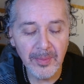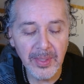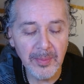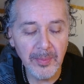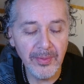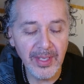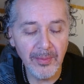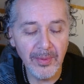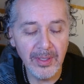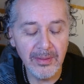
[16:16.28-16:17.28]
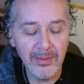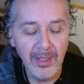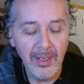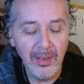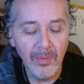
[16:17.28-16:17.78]
people that will
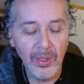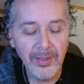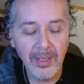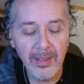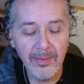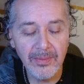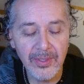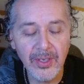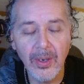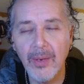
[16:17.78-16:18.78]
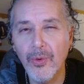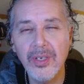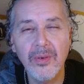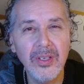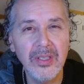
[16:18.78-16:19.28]
wonder, so
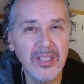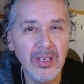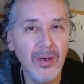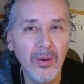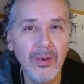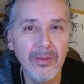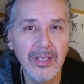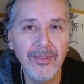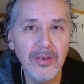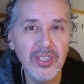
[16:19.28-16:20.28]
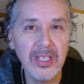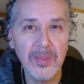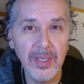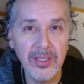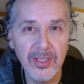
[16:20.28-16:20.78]
where could this go if you're
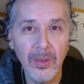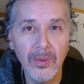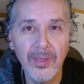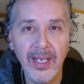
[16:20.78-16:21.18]
6 months old?